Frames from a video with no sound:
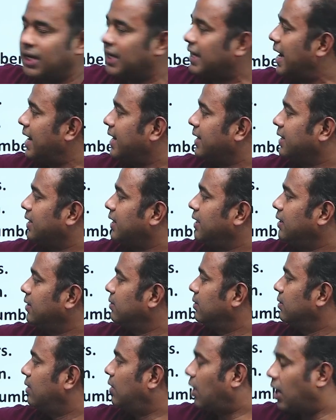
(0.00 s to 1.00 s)
category,
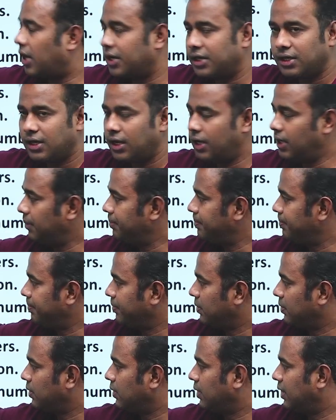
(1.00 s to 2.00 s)
ordinal,
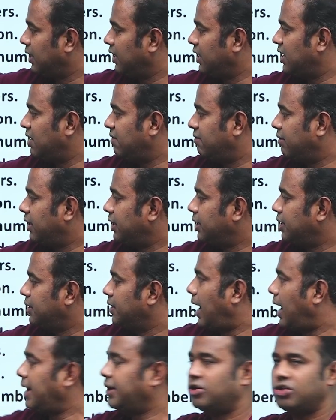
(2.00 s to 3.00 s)
indefinite,
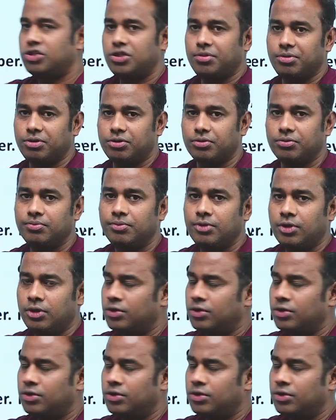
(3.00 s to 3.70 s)
and distributive.